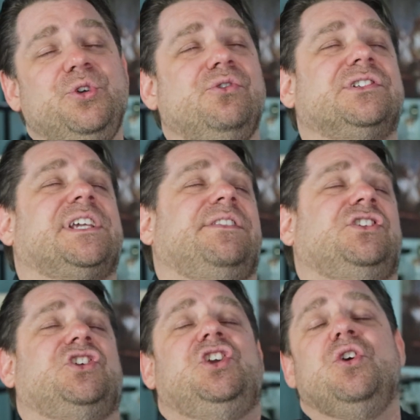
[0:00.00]
you just get
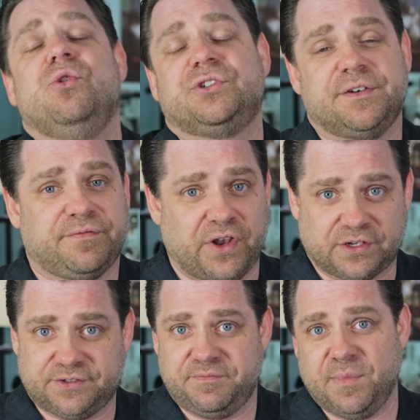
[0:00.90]
this huge
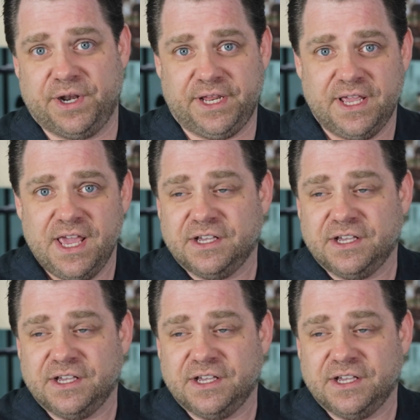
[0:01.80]
influx of money.